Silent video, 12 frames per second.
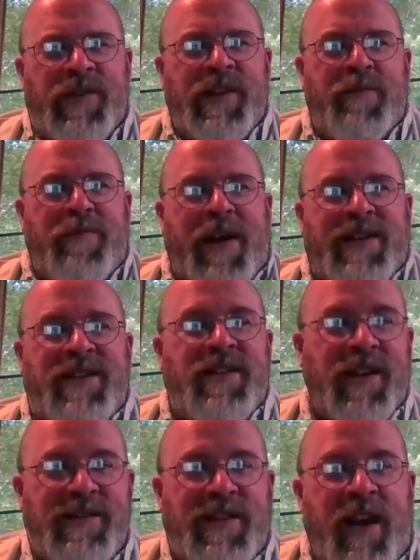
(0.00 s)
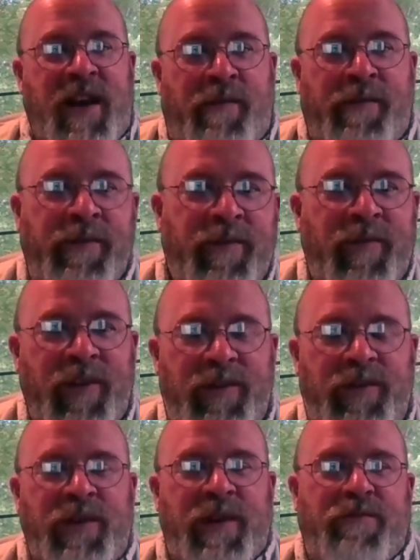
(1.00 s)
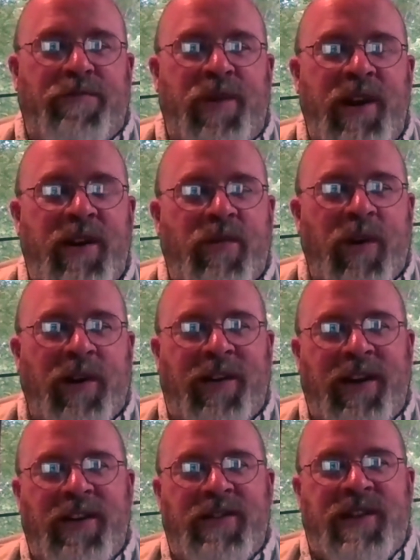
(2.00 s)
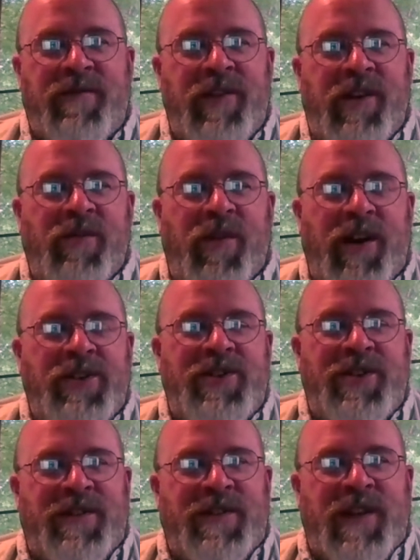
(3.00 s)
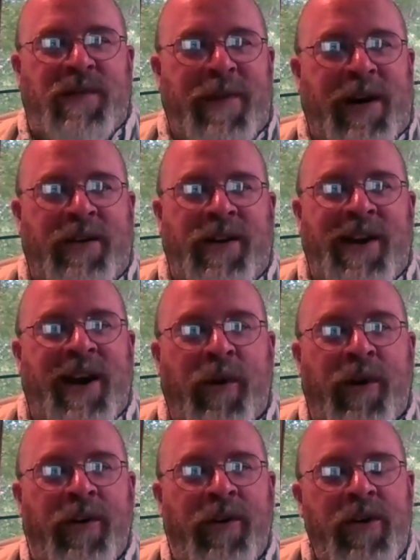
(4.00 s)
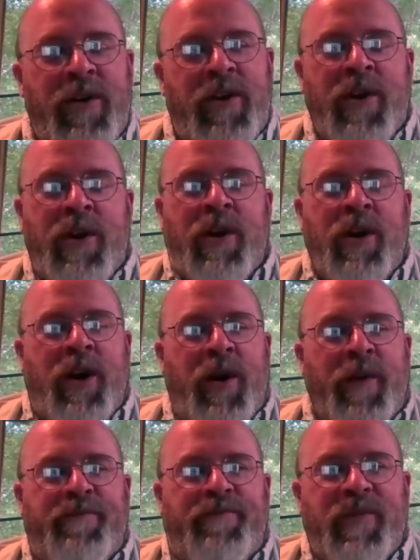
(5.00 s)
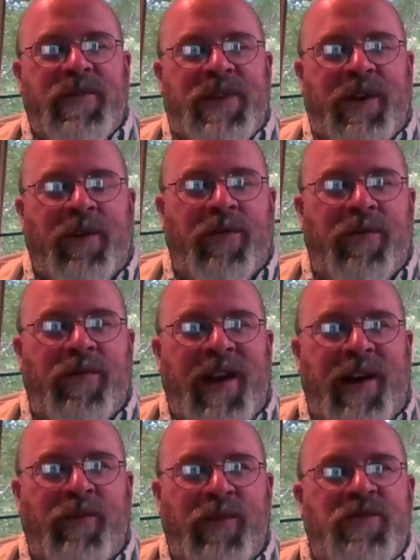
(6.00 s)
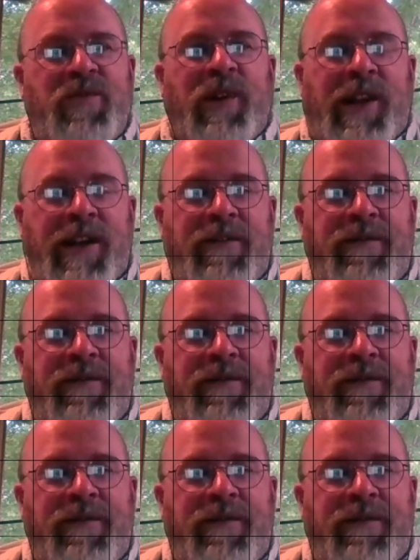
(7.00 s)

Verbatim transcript: passing the exam, doing it pretty quickly, 70 questions in about an hour. So that was relief.